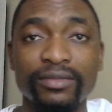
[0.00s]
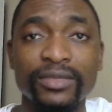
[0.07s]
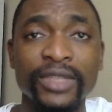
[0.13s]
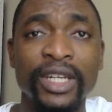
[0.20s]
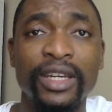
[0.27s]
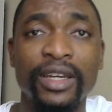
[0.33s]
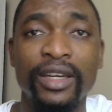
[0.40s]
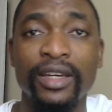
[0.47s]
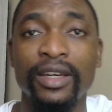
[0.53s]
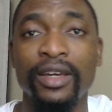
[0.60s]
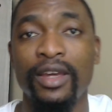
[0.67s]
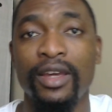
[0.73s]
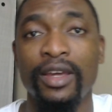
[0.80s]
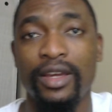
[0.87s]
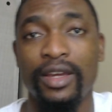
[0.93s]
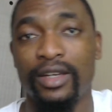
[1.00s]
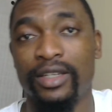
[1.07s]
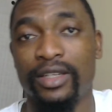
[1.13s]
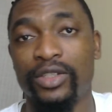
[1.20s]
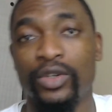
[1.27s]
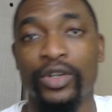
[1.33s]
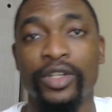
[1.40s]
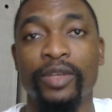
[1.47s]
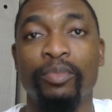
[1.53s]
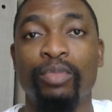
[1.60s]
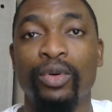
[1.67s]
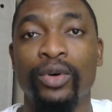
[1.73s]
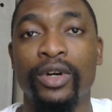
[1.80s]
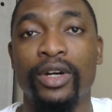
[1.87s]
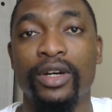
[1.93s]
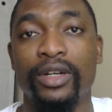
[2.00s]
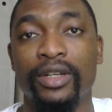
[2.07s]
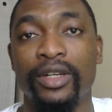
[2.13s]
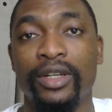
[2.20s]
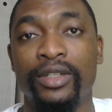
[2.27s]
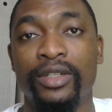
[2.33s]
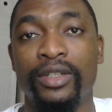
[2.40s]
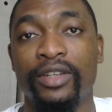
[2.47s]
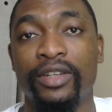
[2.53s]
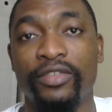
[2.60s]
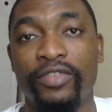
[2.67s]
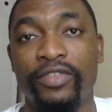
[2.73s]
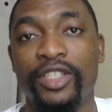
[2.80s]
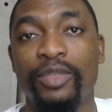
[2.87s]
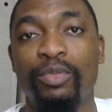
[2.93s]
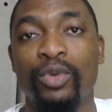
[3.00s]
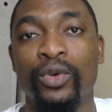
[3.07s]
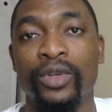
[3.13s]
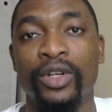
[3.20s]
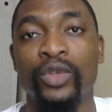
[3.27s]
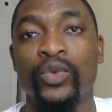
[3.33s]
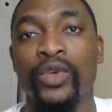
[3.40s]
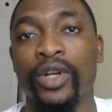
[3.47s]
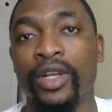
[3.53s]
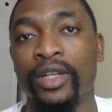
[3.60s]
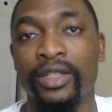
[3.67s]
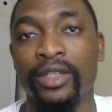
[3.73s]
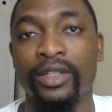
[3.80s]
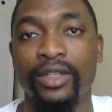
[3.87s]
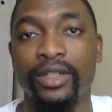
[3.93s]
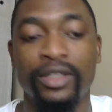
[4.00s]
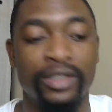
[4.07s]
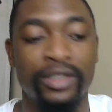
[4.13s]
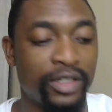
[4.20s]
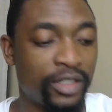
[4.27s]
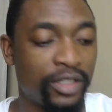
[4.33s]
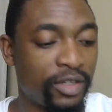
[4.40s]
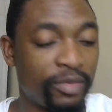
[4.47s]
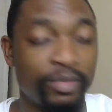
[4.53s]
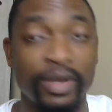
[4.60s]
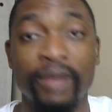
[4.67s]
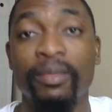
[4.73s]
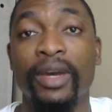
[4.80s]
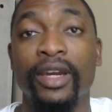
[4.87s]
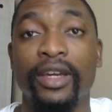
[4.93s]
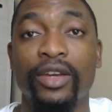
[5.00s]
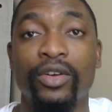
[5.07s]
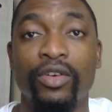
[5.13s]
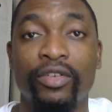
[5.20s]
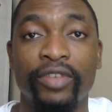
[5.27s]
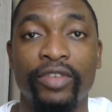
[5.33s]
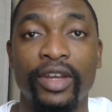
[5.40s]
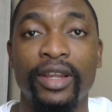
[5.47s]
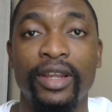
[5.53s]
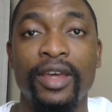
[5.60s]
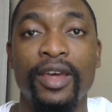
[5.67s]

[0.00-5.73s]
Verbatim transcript: Uh, this is not the book that the first book that we read that is written by Michael Covel,